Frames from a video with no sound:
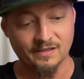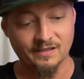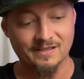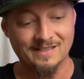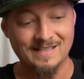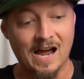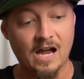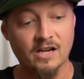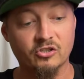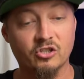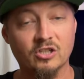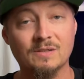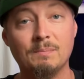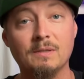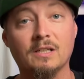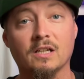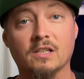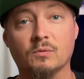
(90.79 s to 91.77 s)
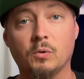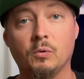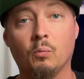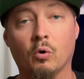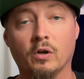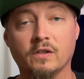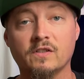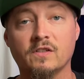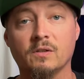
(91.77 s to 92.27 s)
And it's not just because we
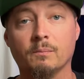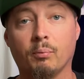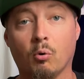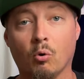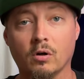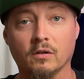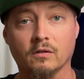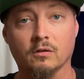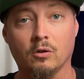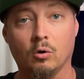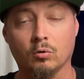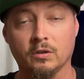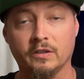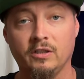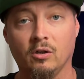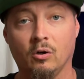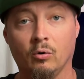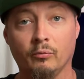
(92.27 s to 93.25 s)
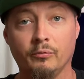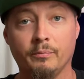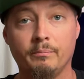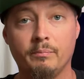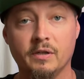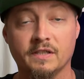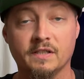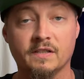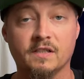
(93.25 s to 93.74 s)
want to support locally owned
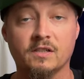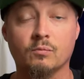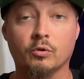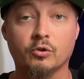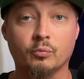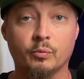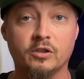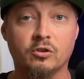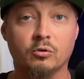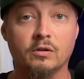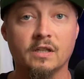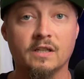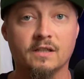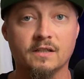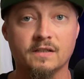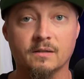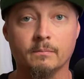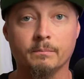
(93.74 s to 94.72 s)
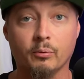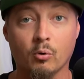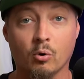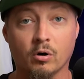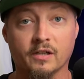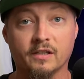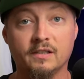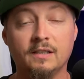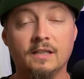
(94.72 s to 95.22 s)
businesses, which we do think is
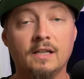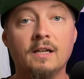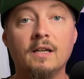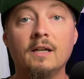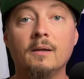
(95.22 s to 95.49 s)
important,